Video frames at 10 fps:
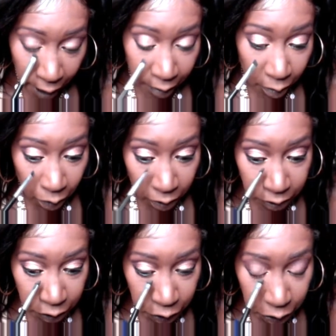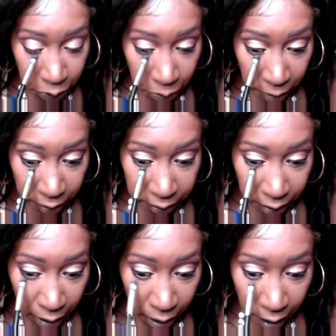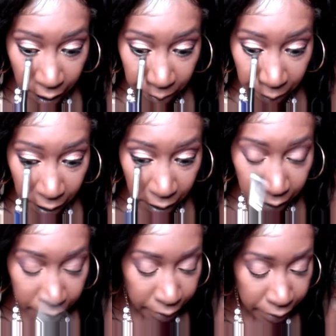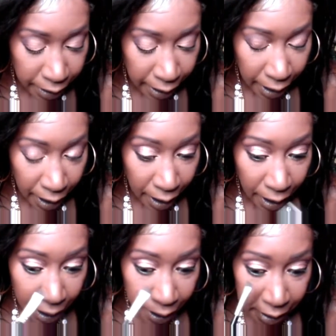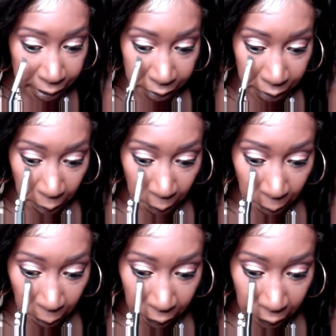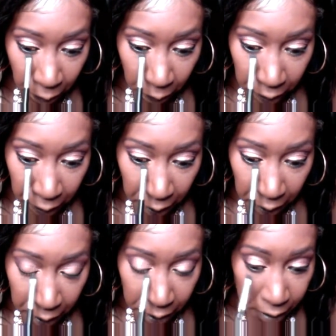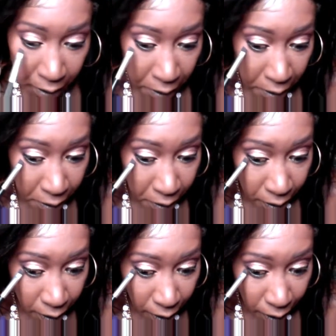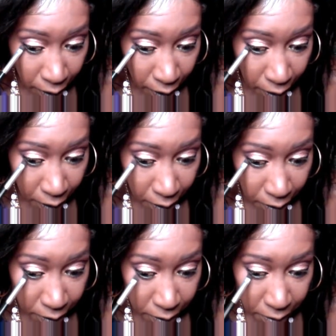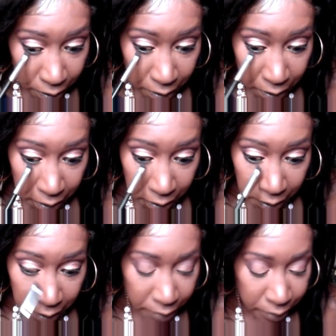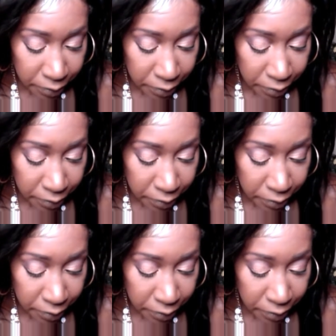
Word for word: Like so. I don't want too much up under that eye. You know, we don't want to, uh,